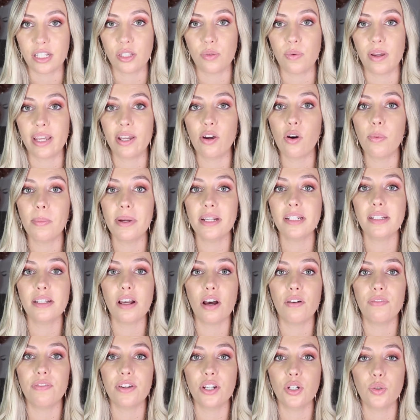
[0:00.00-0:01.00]
So I got
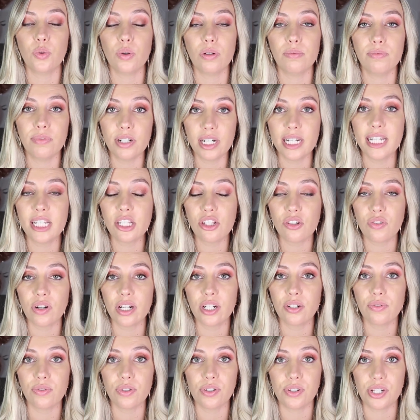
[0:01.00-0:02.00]
myself into a really
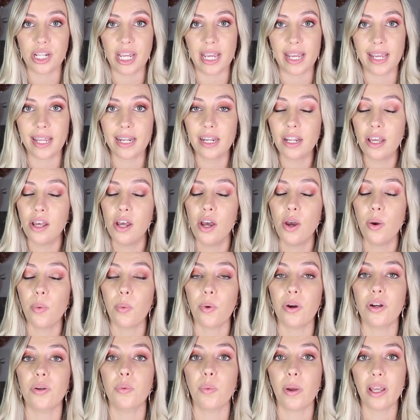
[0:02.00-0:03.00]
strict routine
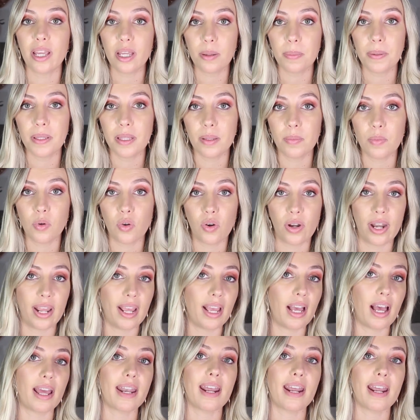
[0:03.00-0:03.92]
where I'd wake up in the morning,